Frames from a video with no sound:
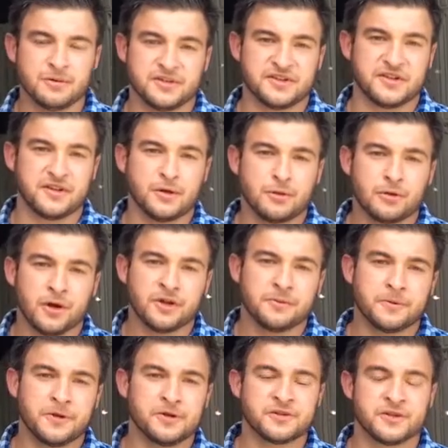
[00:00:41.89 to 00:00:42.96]
which is a youth
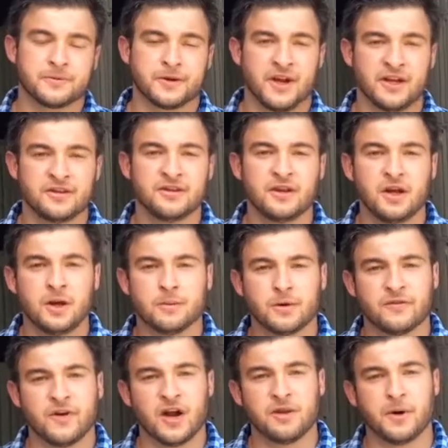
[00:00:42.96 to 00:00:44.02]
entrepreneurship grant
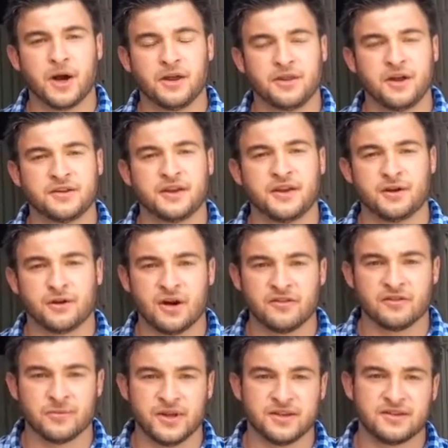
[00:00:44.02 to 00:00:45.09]
provided by the Ontario
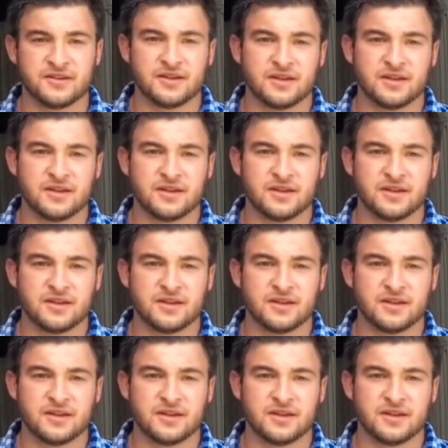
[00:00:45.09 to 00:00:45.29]
government.